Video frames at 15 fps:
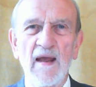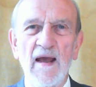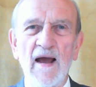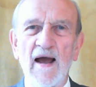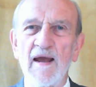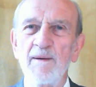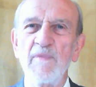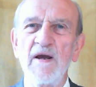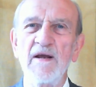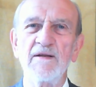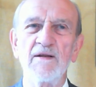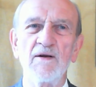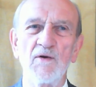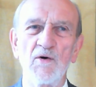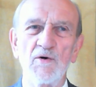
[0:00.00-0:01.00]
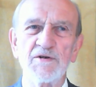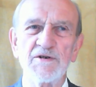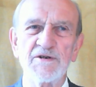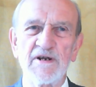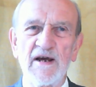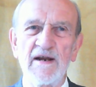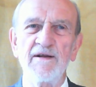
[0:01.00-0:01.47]
I made the Law
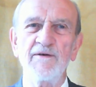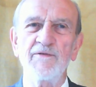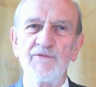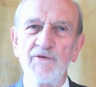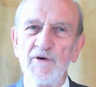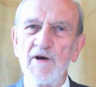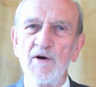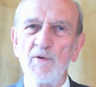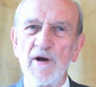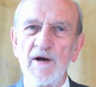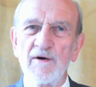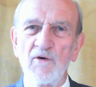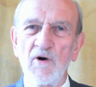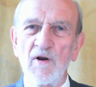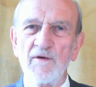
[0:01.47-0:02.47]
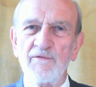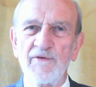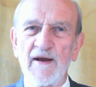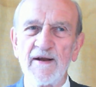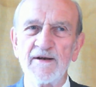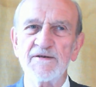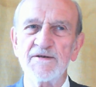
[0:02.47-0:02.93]
Society fully aware of all the
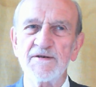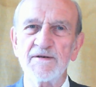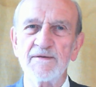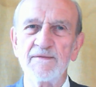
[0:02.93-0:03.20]
facts.